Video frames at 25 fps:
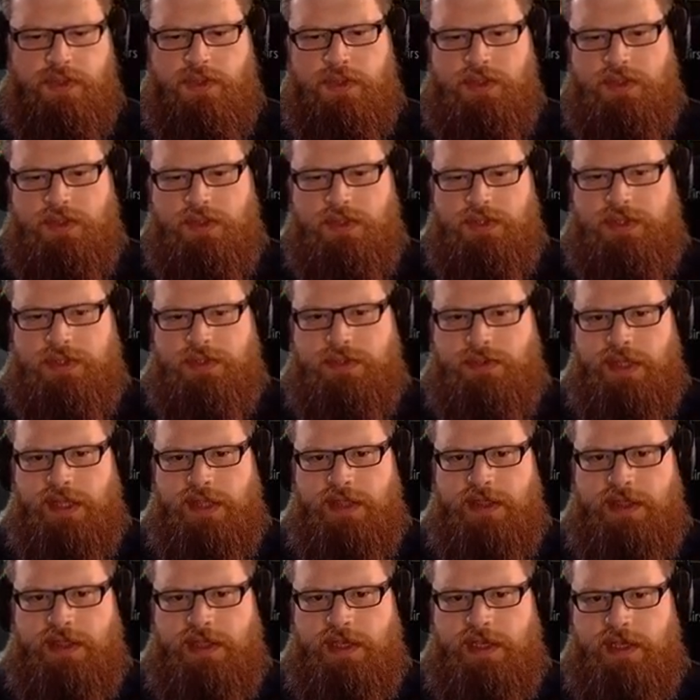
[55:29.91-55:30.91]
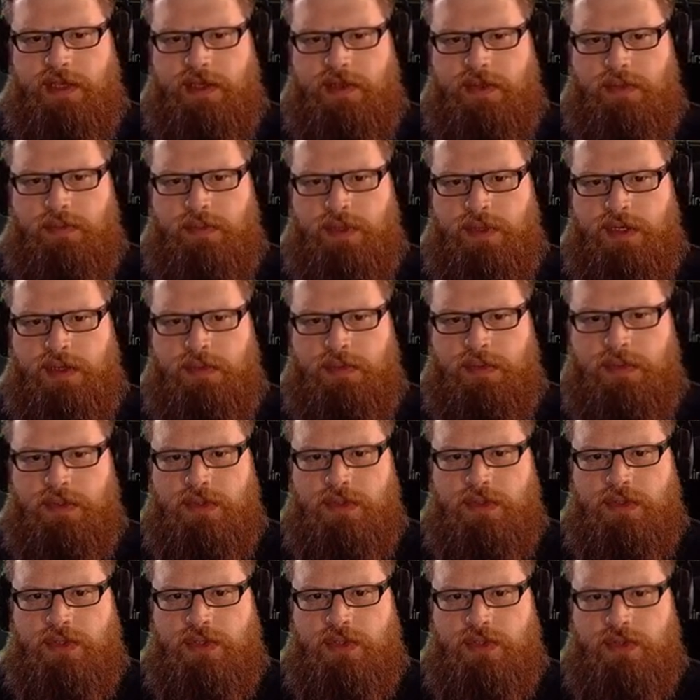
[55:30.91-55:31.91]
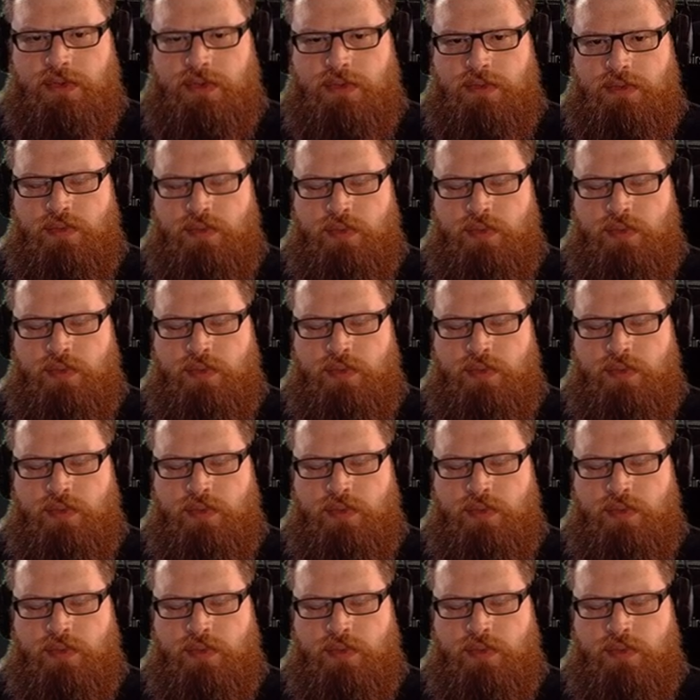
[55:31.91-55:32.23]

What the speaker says: So I think we're going to want to...